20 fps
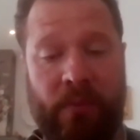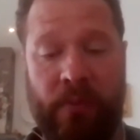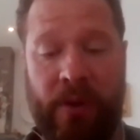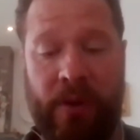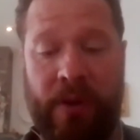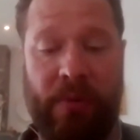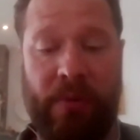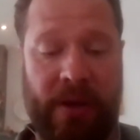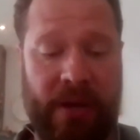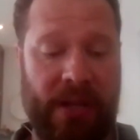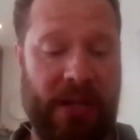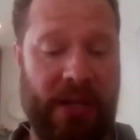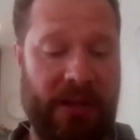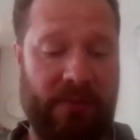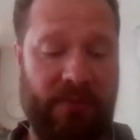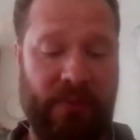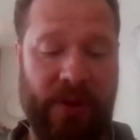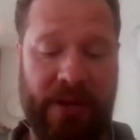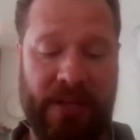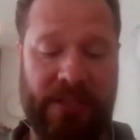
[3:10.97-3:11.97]
we want to
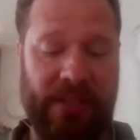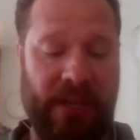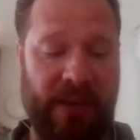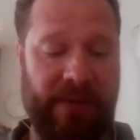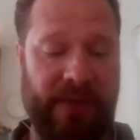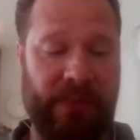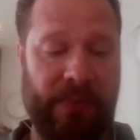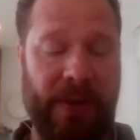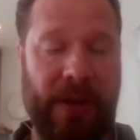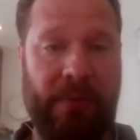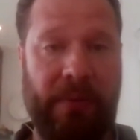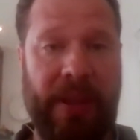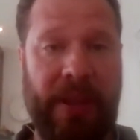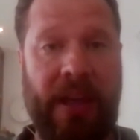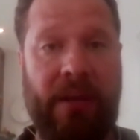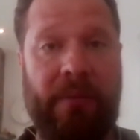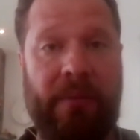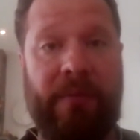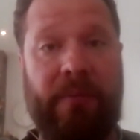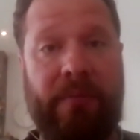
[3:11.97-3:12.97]
run a service where we
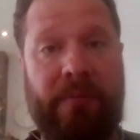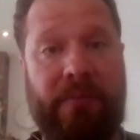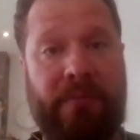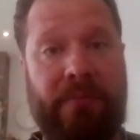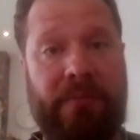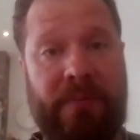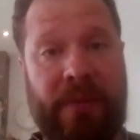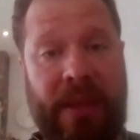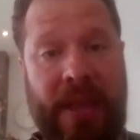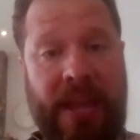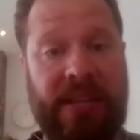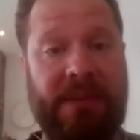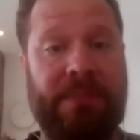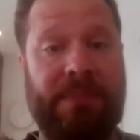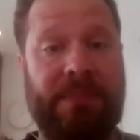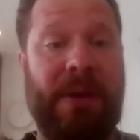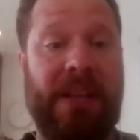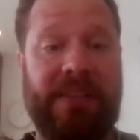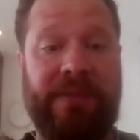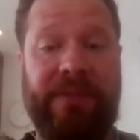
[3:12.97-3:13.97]
help
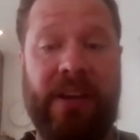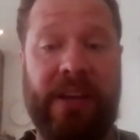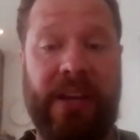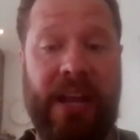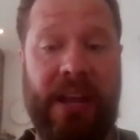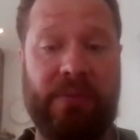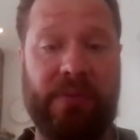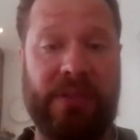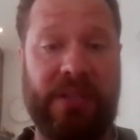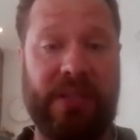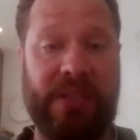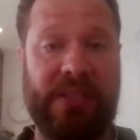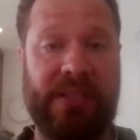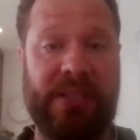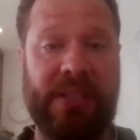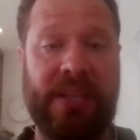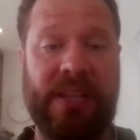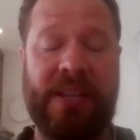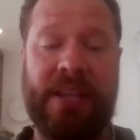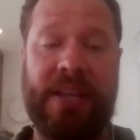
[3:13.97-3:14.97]
expats find houses.